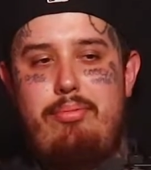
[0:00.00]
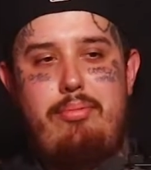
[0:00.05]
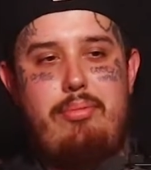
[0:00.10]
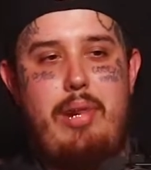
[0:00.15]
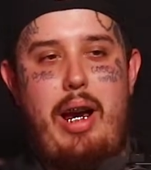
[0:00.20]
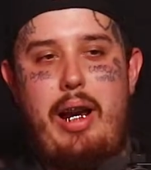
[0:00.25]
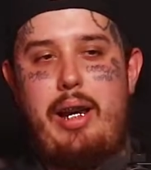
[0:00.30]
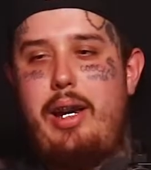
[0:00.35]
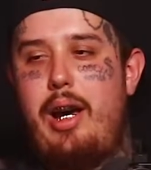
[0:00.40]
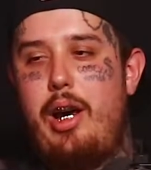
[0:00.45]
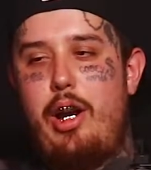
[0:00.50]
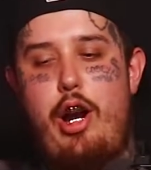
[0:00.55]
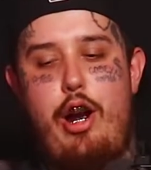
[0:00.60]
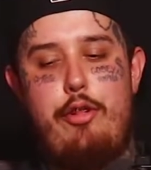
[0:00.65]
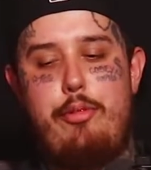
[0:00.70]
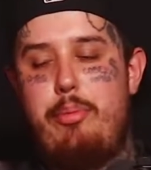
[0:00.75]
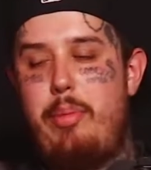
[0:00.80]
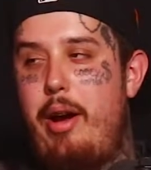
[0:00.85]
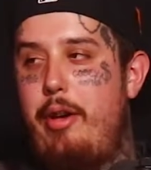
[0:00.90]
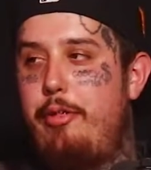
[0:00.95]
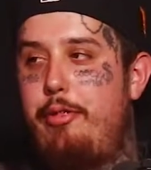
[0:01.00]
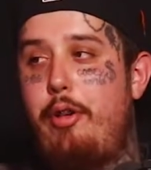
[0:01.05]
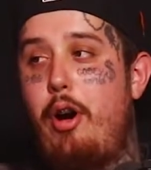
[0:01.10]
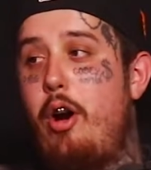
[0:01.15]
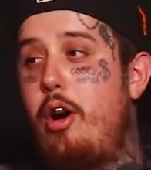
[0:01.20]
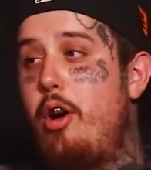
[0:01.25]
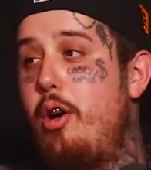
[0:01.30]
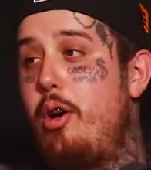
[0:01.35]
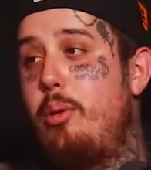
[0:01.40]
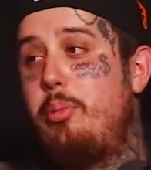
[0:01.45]
So you cut off do. my
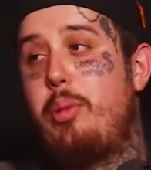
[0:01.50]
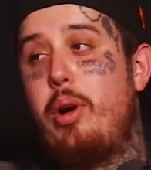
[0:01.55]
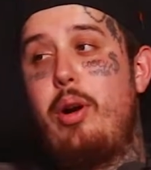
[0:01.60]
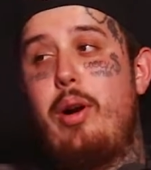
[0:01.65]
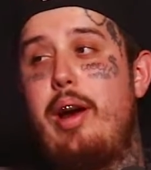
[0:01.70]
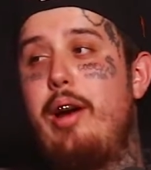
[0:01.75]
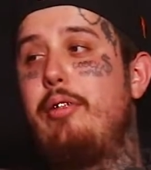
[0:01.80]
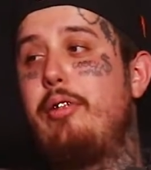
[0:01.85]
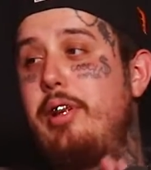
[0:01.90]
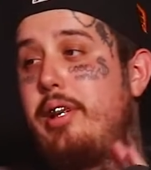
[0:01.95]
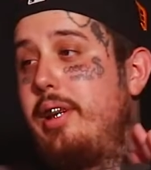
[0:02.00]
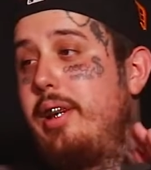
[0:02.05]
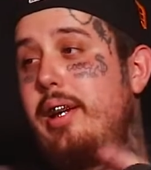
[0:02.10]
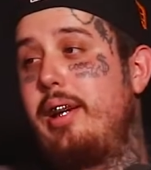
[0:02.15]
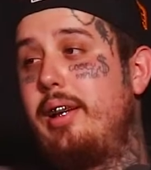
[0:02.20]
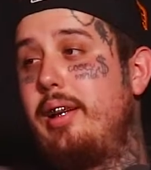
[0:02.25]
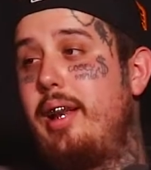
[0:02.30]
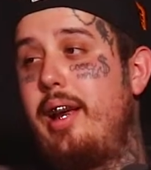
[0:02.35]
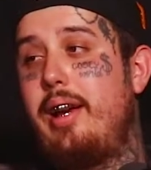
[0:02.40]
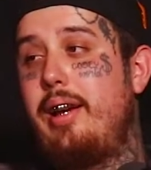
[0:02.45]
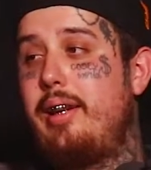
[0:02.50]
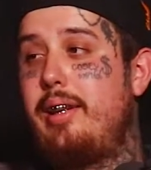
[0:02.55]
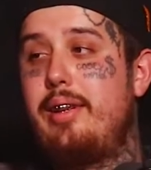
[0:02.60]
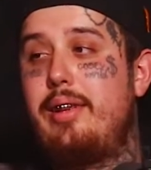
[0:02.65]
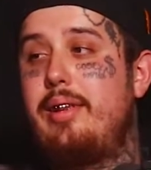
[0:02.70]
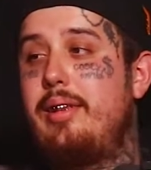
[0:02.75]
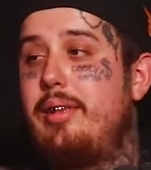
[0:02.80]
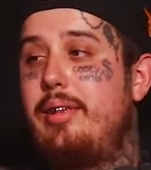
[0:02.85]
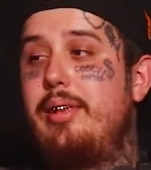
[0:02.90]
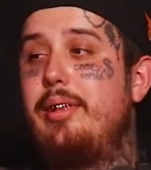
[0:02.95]
phone, bro. Everything, like,
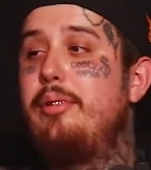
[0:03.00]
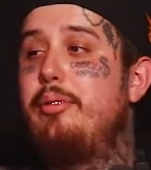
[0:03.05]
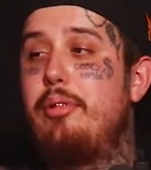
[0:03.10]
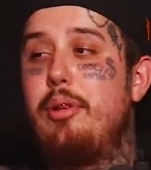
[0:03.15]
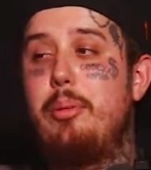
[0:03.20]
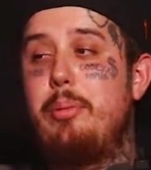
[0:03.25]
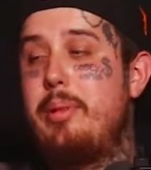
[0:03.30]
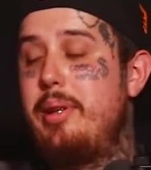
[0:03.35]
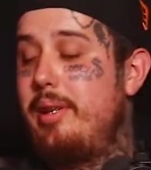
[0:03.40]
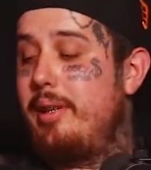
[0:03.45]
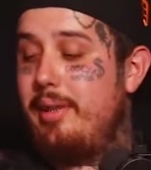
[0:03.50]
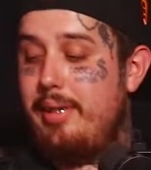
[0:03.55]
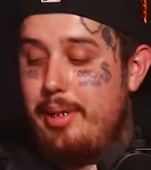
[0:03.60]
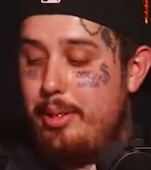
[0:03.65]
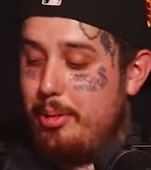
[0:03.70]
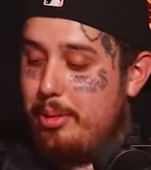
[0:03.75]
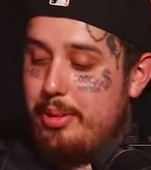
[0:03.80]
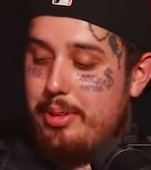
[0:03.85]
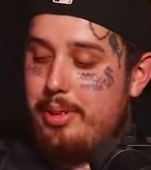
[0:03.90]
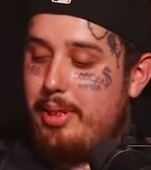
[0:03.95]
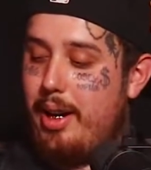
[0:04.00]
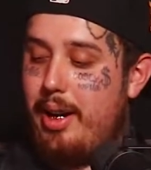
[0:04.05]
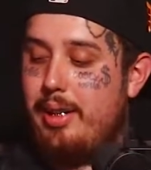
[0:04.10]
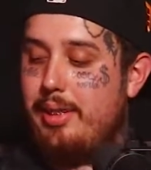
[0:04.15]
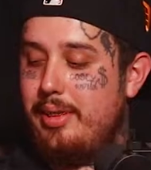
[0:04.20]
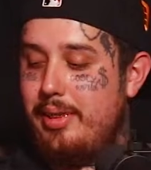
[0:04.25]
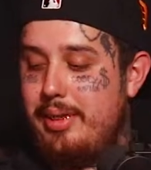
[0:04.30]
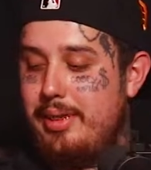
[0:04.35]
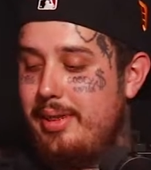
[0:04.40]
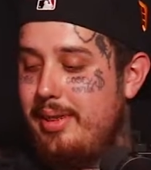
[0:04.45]
yeah, man. You know I mean? Can never
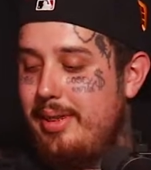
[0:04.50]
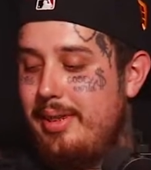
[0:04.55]
crazy.